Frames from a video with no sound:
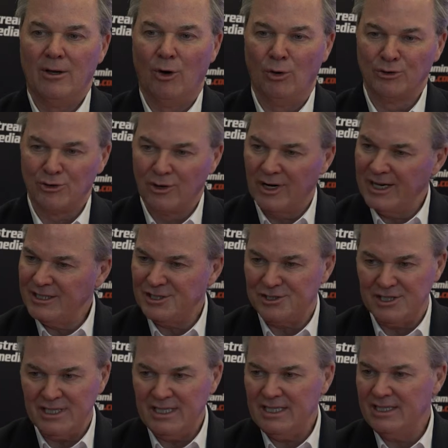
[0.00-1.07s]
Ultra
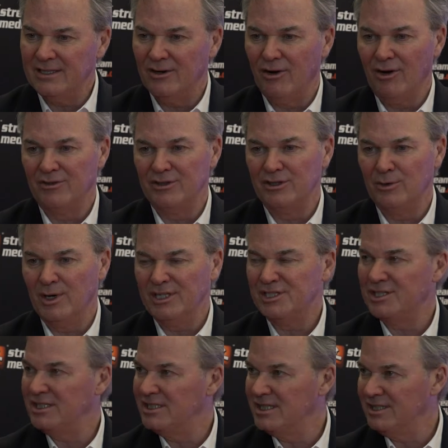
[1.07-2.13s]
HD and all the
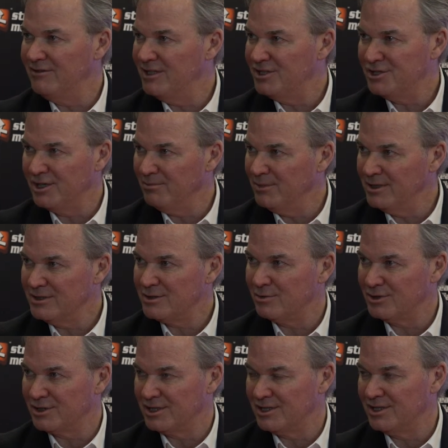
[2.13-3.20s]
UHD TV shipments,
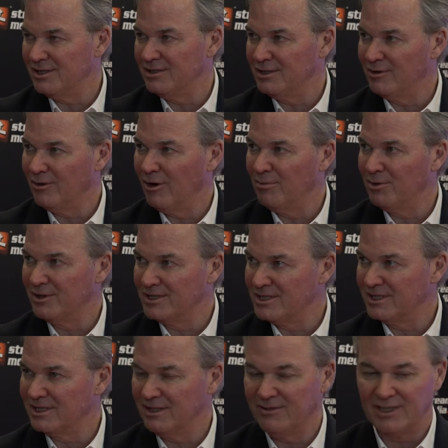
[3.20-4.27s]
which continue to grow pretty
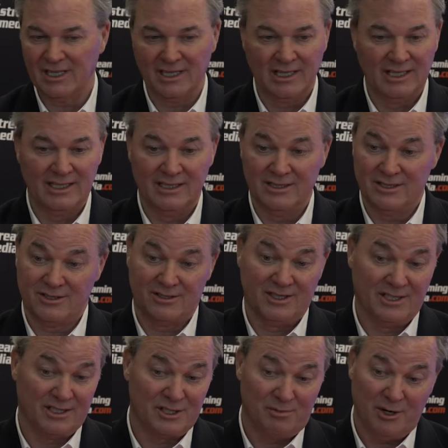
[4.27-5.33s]
significantly, is
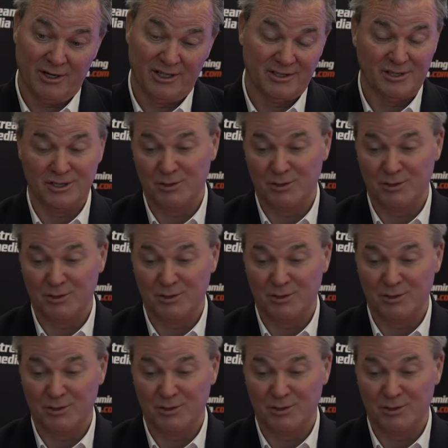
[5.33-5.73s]
the experience.